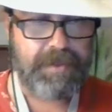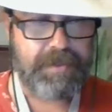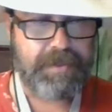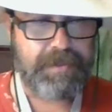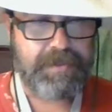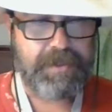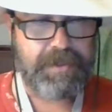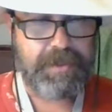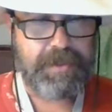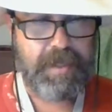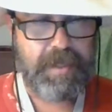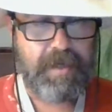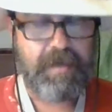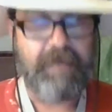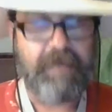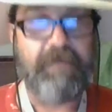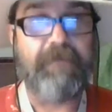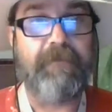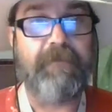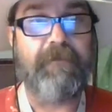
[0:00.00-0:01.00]
He's
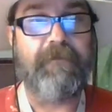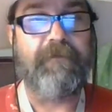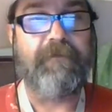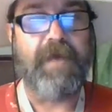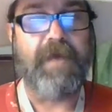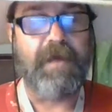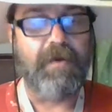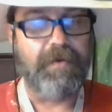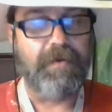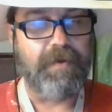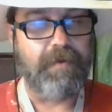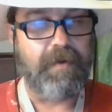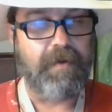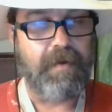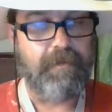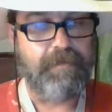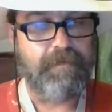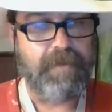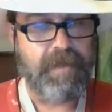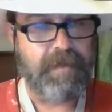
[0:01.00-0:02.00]
just kind of
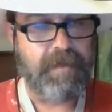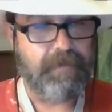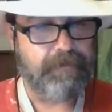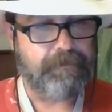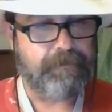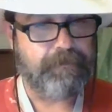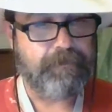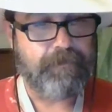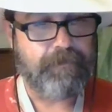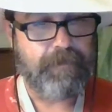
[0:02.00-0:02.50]
failed a bit.